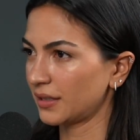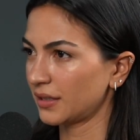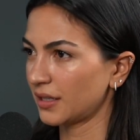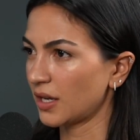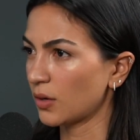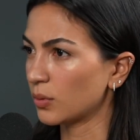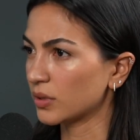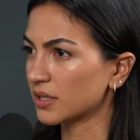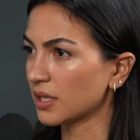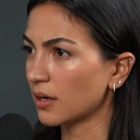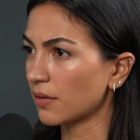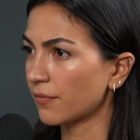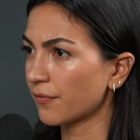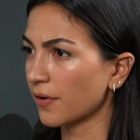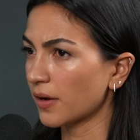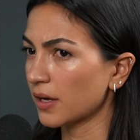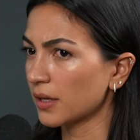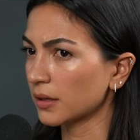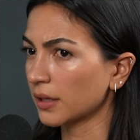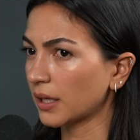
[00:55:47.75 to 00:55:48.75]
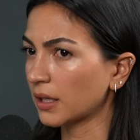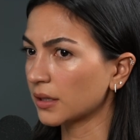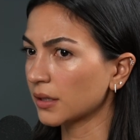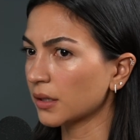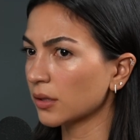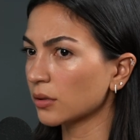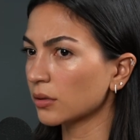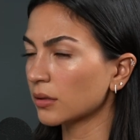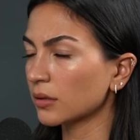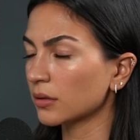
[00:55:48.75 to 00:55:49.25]
It was like
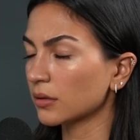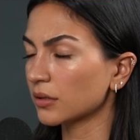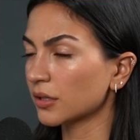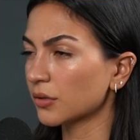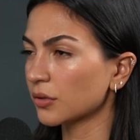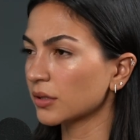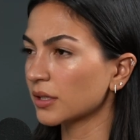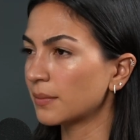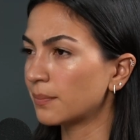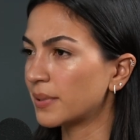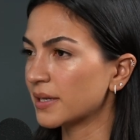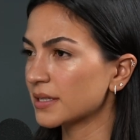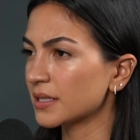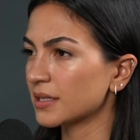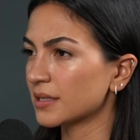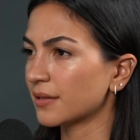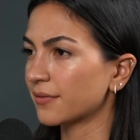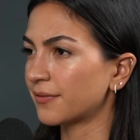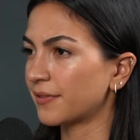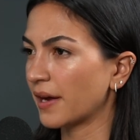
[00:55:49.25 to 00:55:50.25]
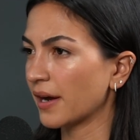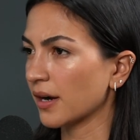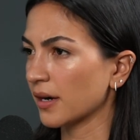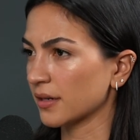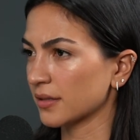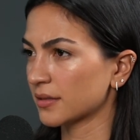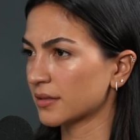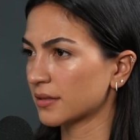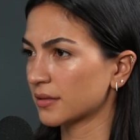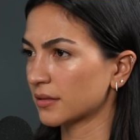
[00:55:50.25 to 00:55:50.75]
literally business
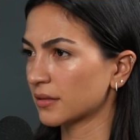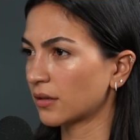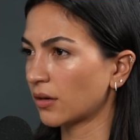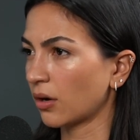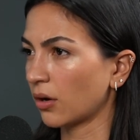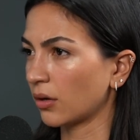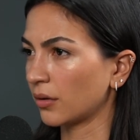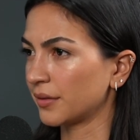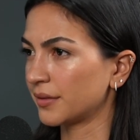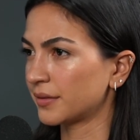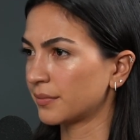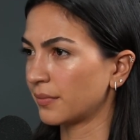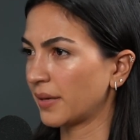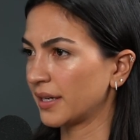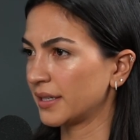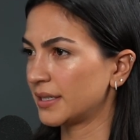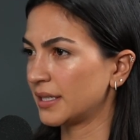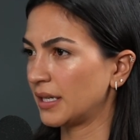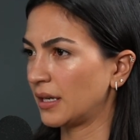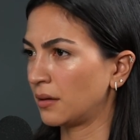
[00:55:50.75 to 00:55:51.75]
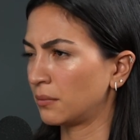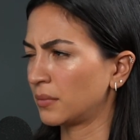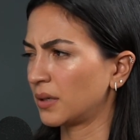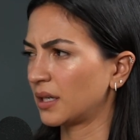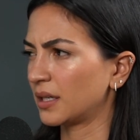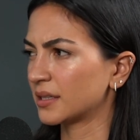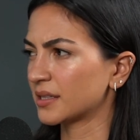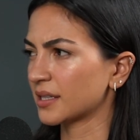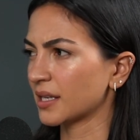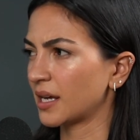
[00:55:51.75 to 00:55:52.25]
affairs called my team, and
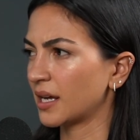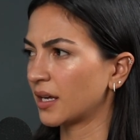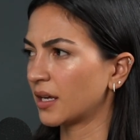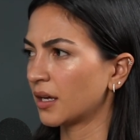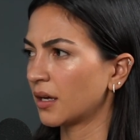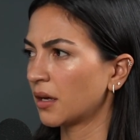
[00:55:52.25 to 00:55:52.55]
it's like,